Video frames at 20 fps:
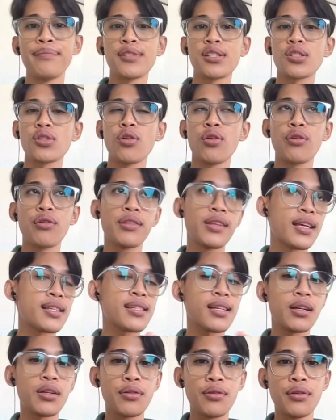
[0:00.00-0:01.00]
So that's
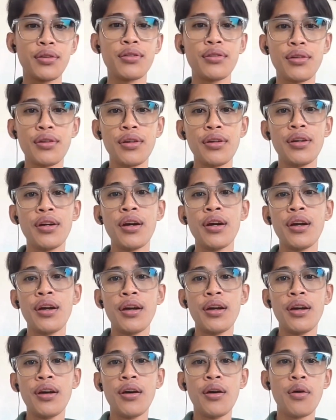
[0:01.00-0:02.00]
a good, good
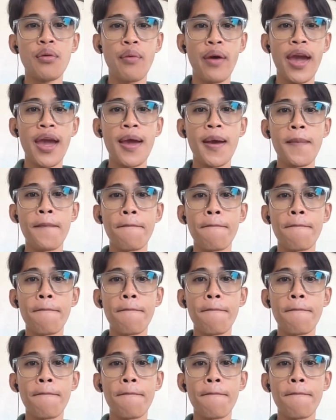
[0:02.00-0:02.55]
way